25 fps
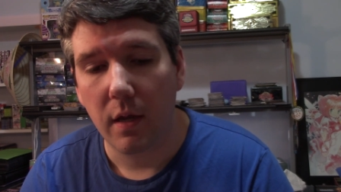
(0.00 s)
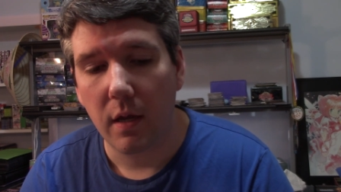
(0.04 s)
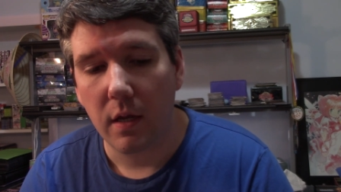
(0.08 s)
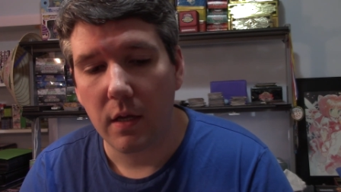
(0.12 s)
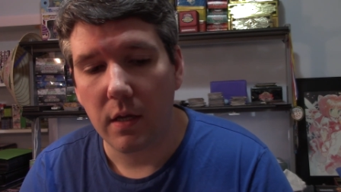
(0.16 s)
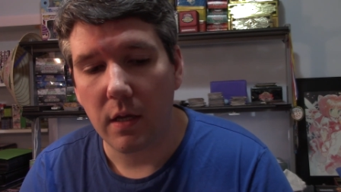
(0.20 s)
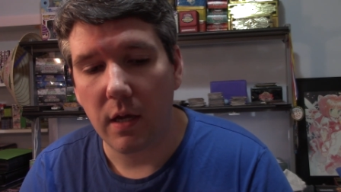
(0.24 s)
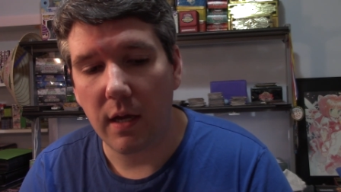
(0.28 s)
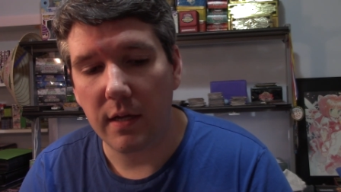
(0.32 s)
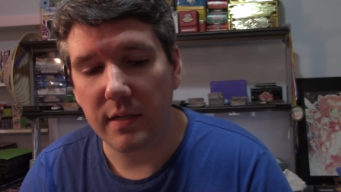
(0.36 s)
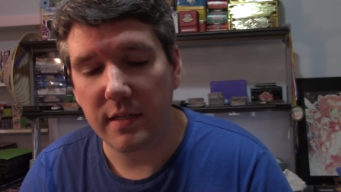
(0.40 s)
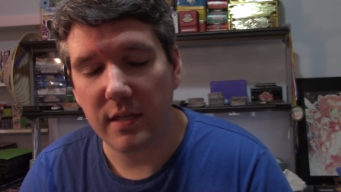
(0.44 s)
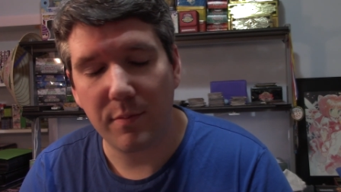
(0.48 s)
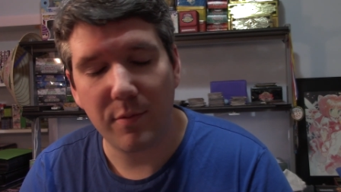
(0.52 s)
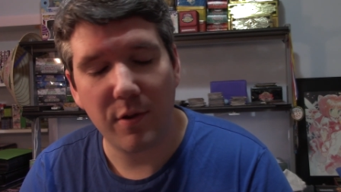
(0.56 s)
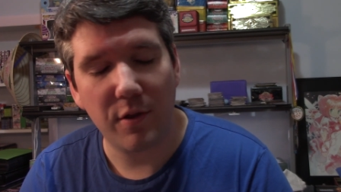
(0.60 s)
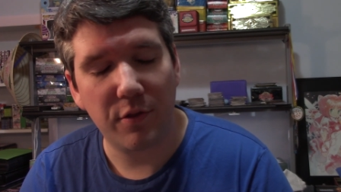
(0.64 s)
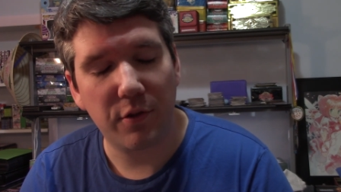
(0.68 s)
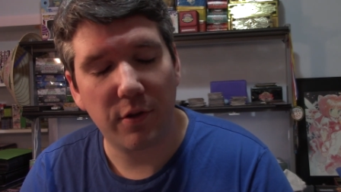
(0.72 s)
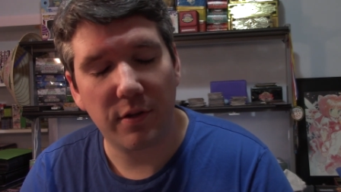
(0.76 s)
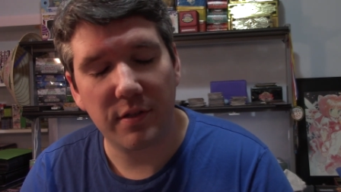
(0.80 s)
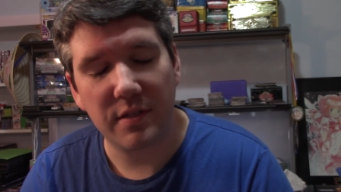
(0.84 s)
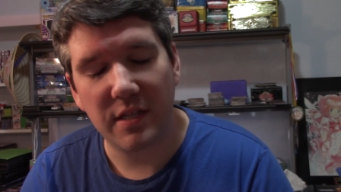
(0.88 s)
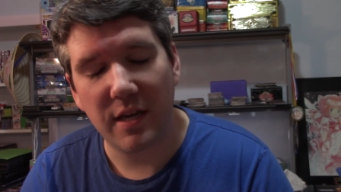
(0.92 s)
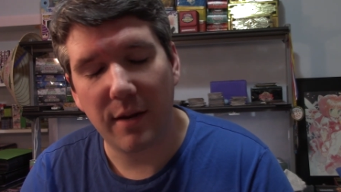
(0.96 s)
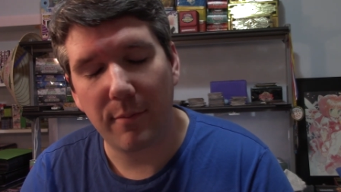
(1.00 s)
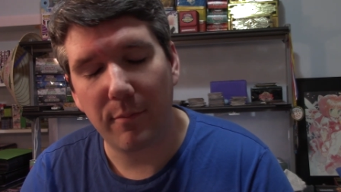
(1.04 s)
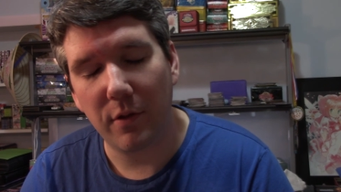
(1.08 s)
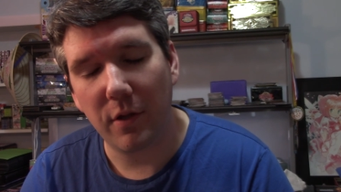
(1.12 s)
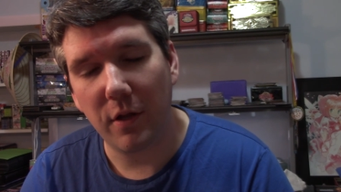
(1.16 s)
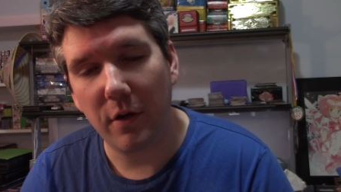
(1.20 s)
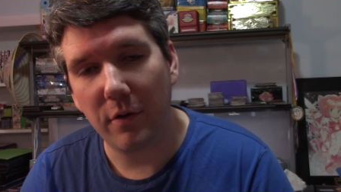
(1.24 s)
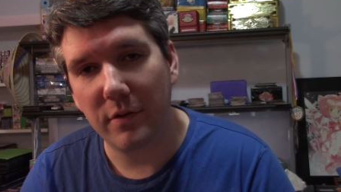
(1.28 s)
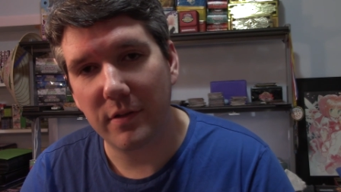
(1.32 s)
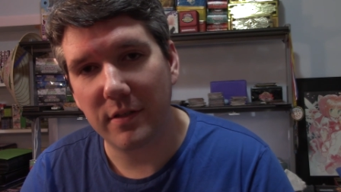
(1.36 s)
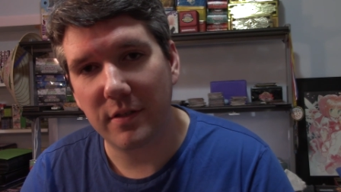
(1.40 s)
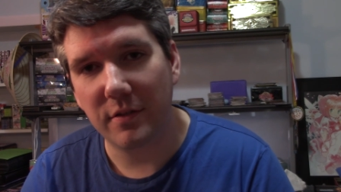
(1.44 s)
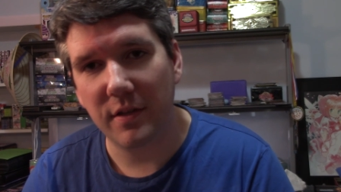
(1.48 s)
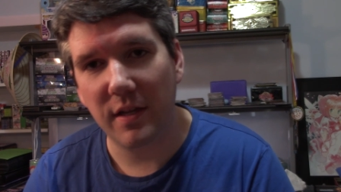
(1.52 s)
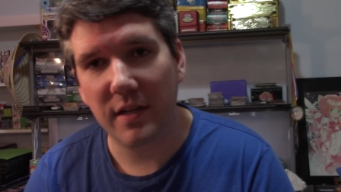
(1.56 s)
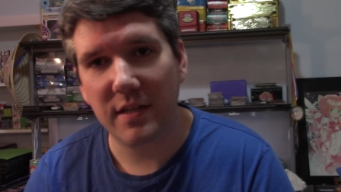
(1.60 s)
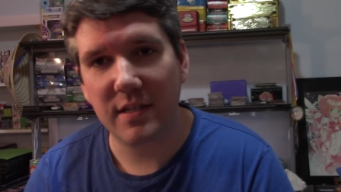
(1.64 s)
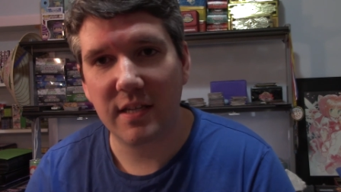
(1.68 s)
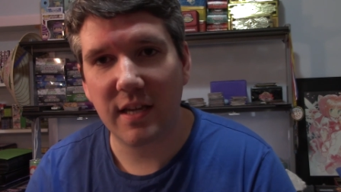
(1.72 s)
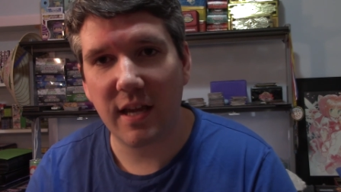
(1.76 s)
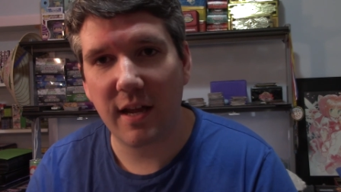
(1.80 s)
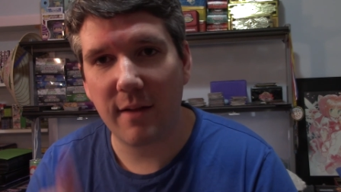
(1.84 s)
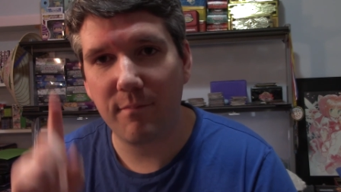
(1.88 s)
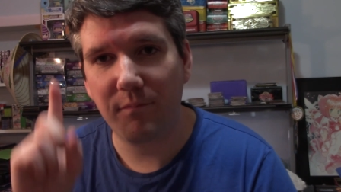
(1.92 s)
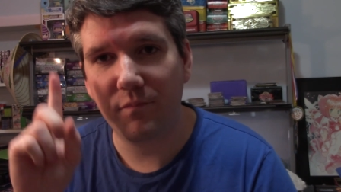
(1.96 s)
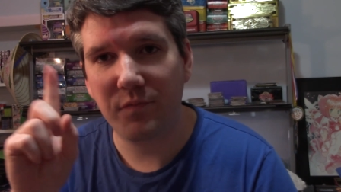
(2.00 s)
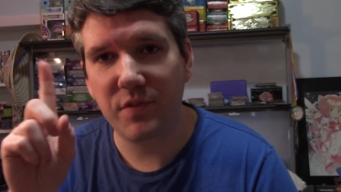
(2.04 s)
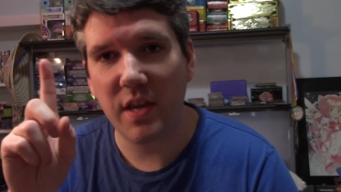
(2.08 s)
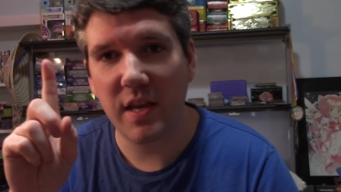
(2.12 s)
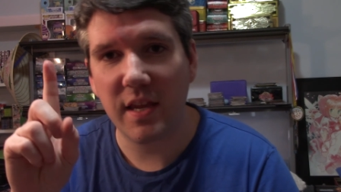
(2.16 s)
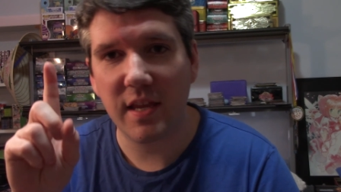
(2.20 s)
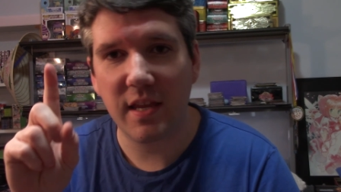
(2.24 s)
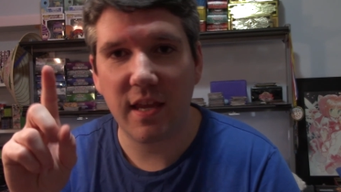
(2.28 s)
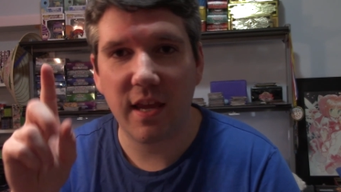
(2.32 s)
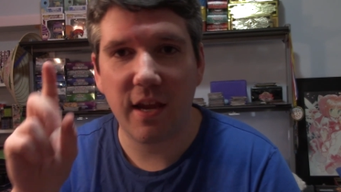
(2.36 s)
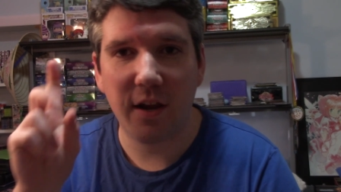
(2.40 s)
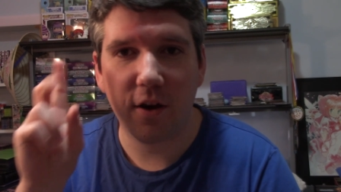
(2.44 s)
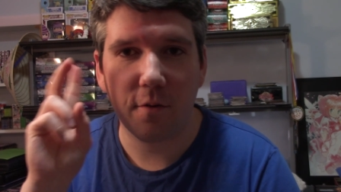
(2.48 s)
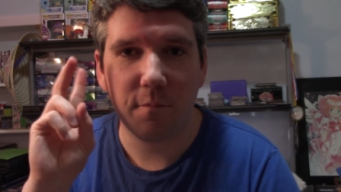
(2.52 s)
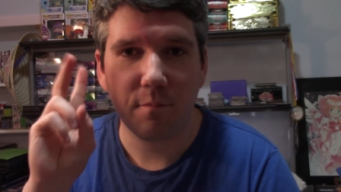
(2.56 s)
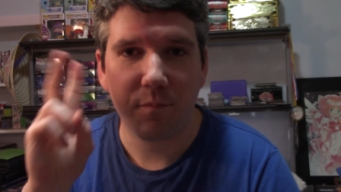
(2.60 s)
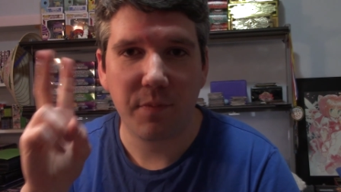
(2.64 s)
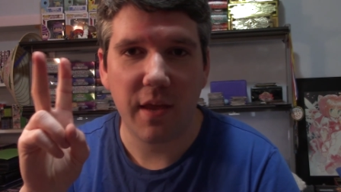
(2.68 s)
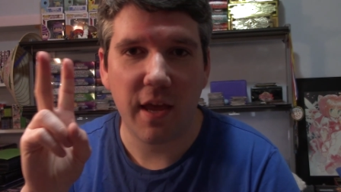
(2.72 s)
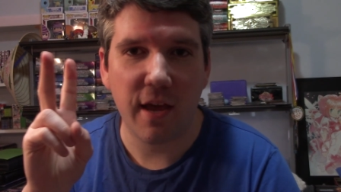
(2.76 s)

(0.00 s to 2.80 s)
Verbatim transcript: Uh, tell me your thoughts down below. Until next time, take care,